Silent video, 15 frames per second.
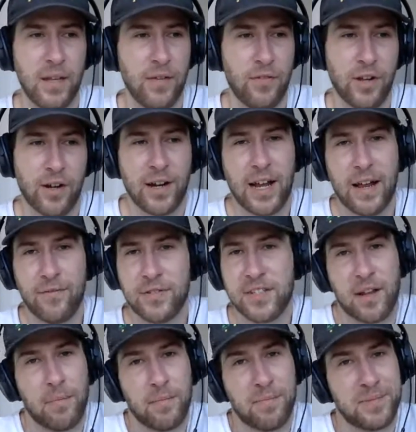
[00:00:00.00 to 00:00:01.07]
if you're going to have
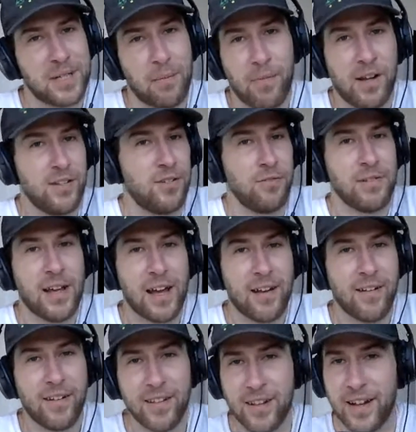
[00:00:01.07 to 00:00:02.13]
some someone do
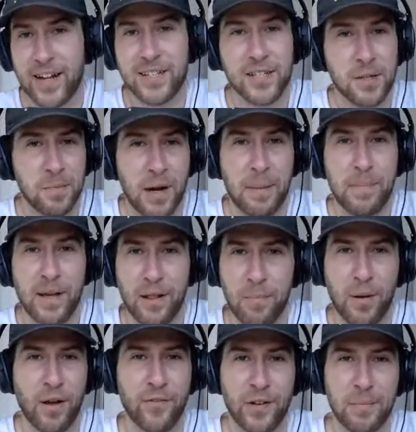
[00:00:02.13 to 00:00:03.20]
that, Thanasis might be the
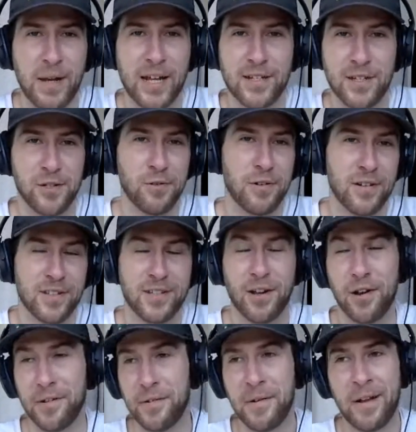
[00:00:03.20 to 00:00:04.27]
perfect man to do it.
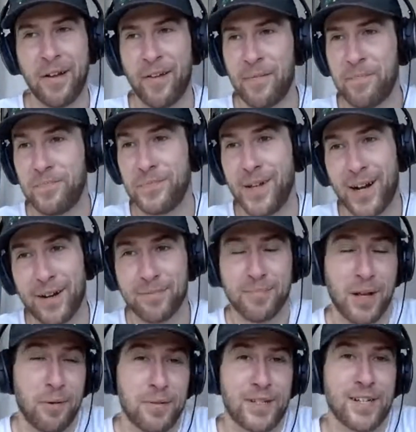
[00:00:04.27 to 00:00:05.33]
So, yeah,
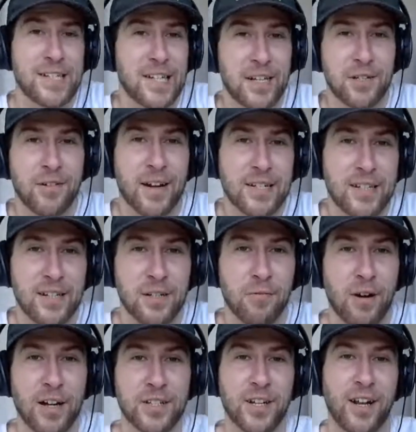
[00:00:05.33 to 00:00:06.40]
it was just interesting to
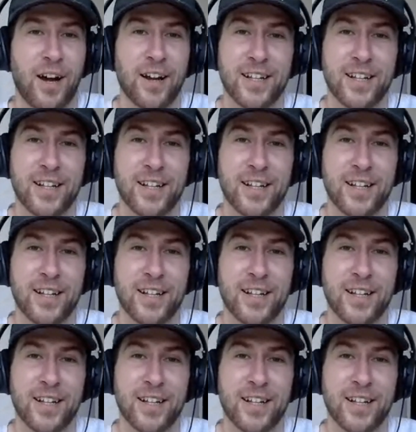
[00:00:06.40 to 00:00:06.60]
watch. And